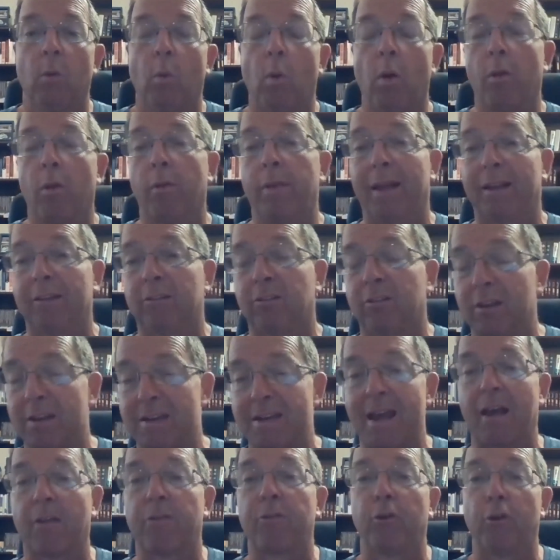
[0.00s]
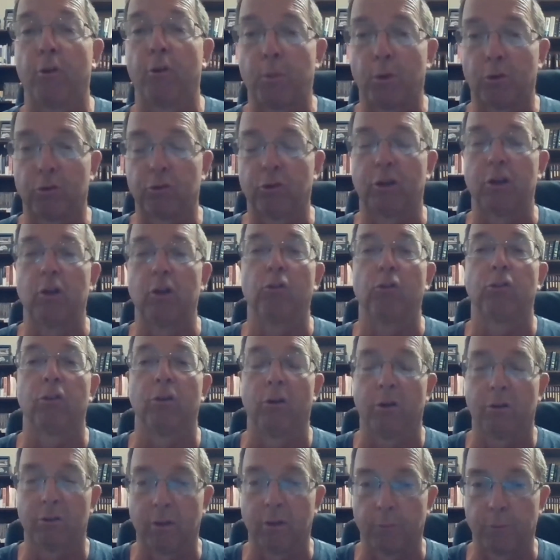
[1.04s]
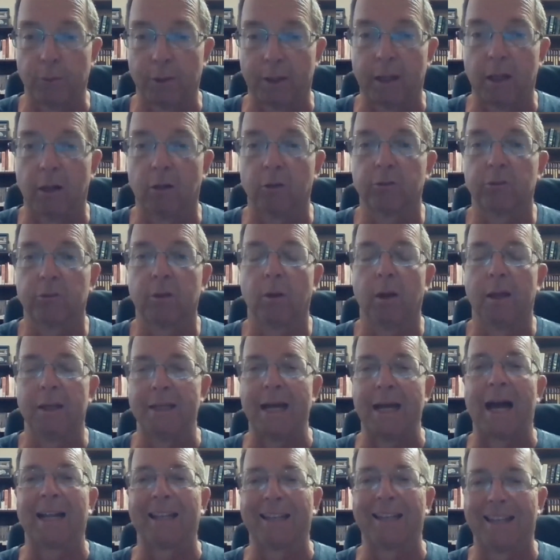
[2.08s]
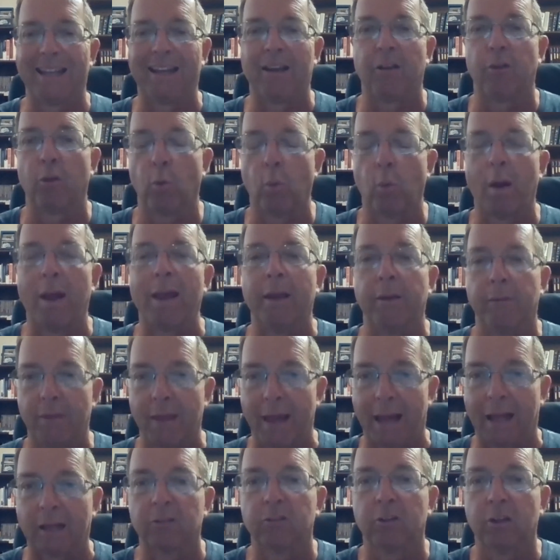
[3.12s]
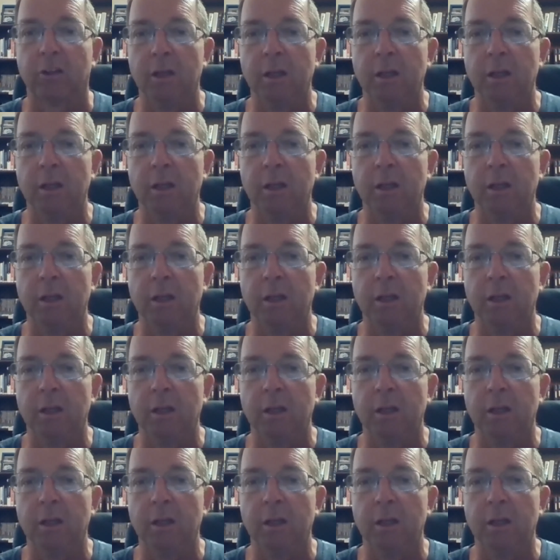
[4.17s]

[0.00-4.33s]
Whether that's to death or to persecution or to something else, and not get in the way of that.